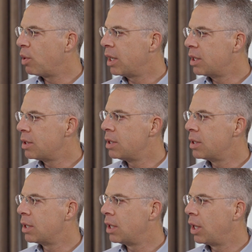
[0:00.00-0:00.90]

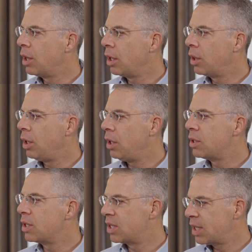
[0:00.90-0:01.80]
practices, and I think the
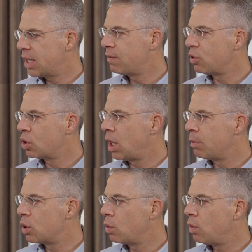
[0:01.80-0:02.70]
successful
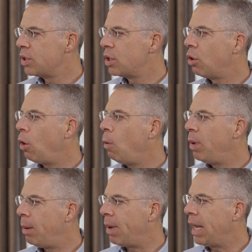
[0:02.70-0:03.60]
shops are the ones that are
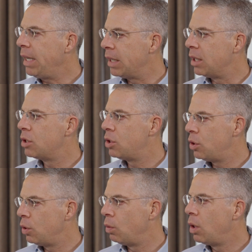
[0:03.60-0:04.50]
open-minded
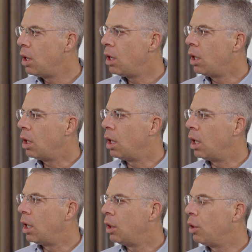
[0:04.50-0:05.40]
to
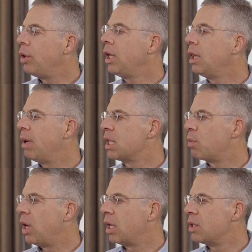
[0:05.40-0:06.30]
learning the
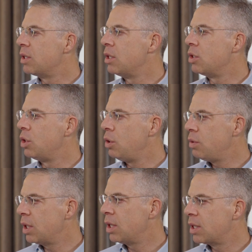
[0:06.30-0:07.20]
best practices,
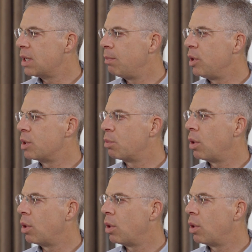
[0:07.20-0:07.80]
using the simplest